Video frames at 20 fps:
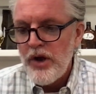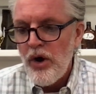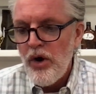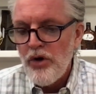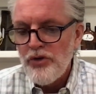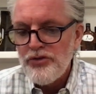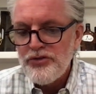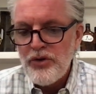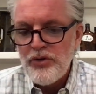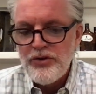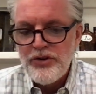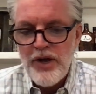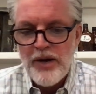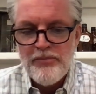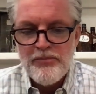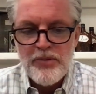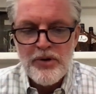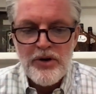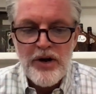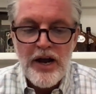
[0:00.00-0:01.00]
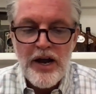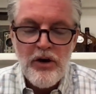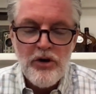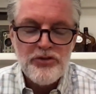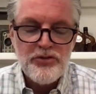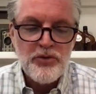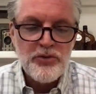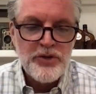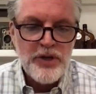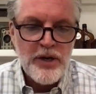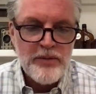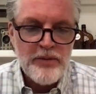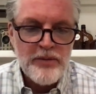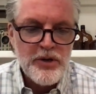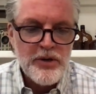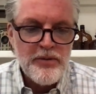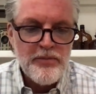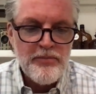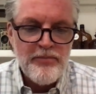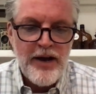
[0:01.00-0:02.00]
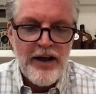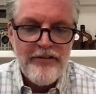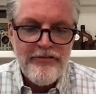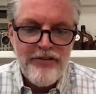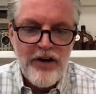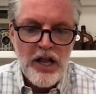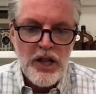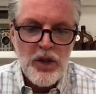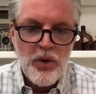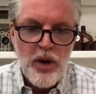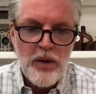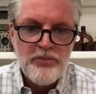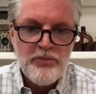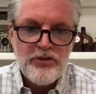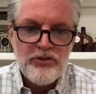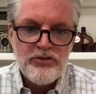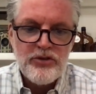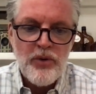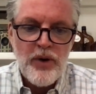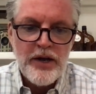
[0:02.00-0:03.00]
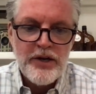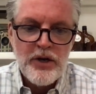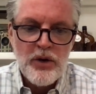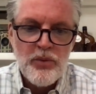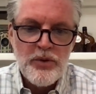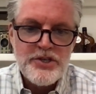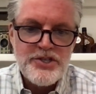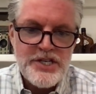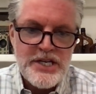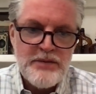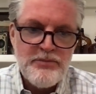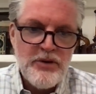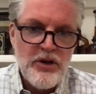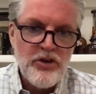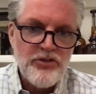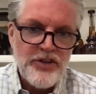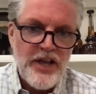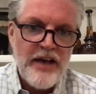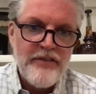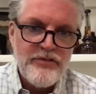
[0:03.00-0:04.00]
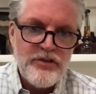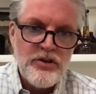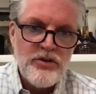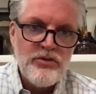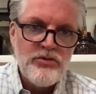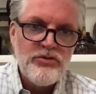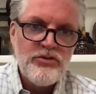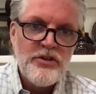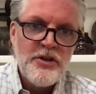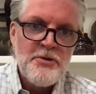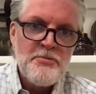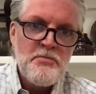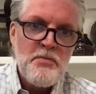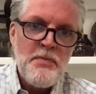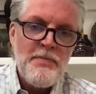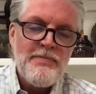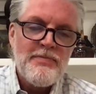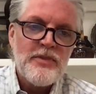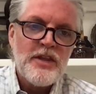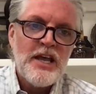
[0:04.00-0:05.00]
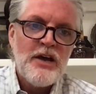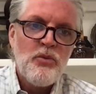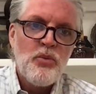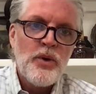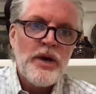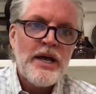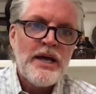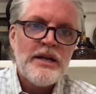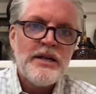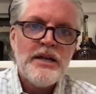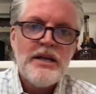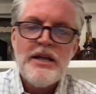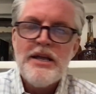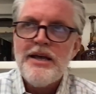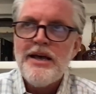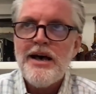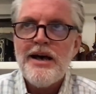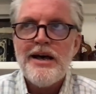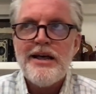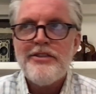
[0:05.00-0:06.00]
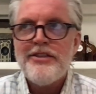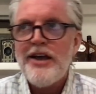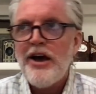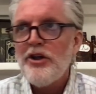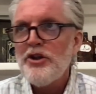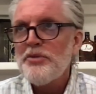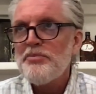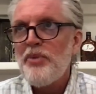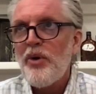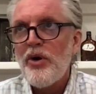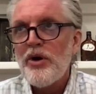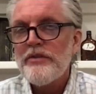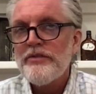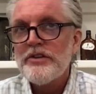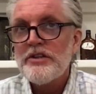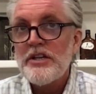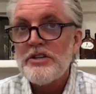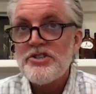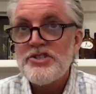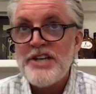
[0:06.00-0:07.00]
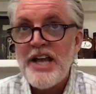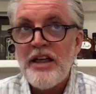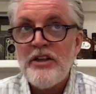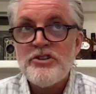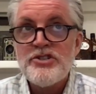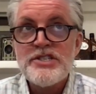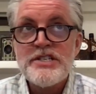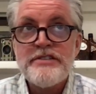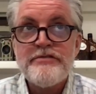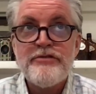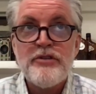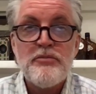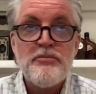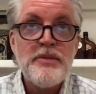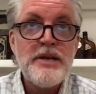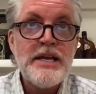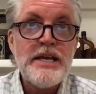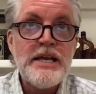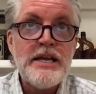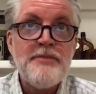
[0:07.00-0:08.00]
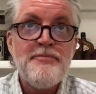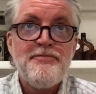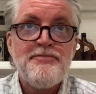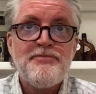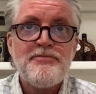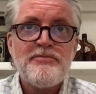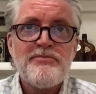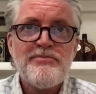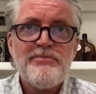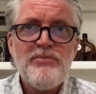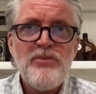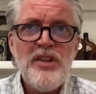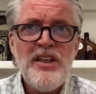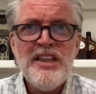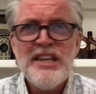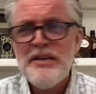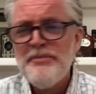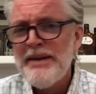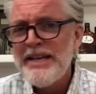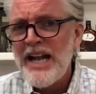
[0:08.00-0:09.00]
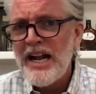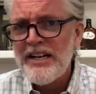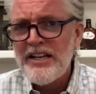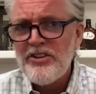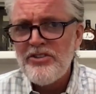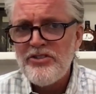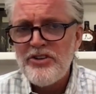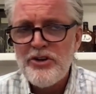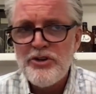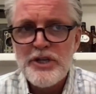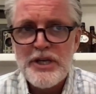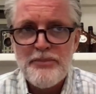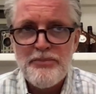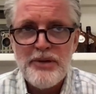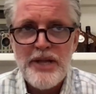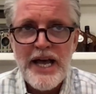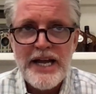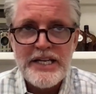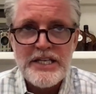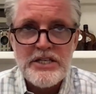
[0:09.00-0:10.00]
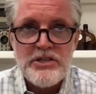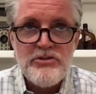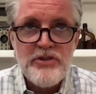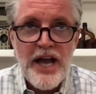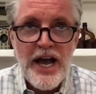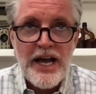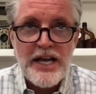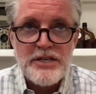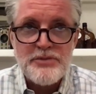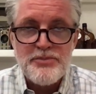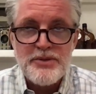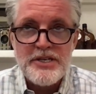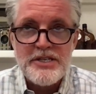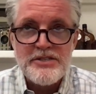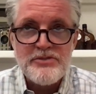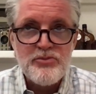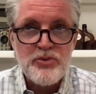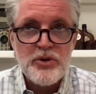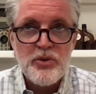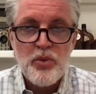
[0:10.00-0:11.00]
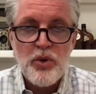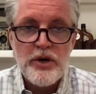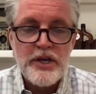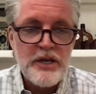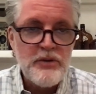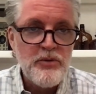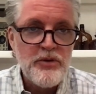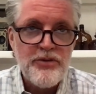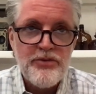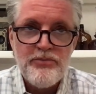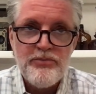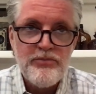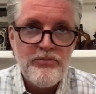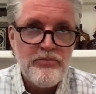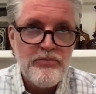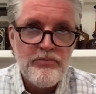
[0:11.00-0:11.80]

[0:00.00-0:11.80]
also number my follow-ups, so I know which emails I've used and when. The other part of it that's challenging for me, that may not necessarily apply to you guys, because we're working with